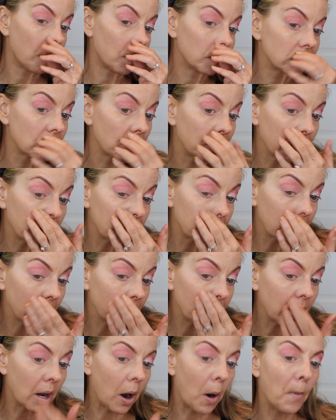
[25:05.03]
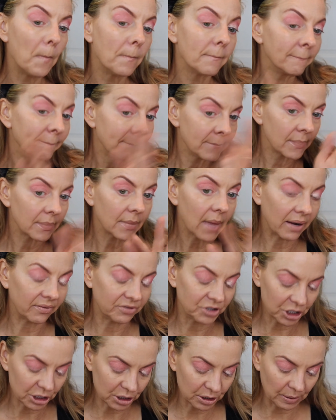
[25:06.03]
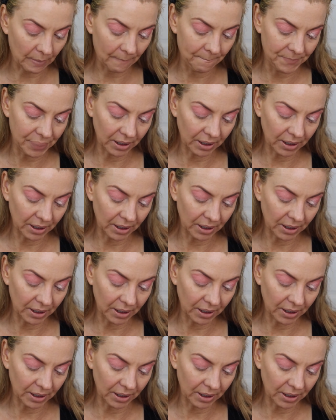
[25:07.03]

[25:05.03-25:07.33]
So there we go. I've just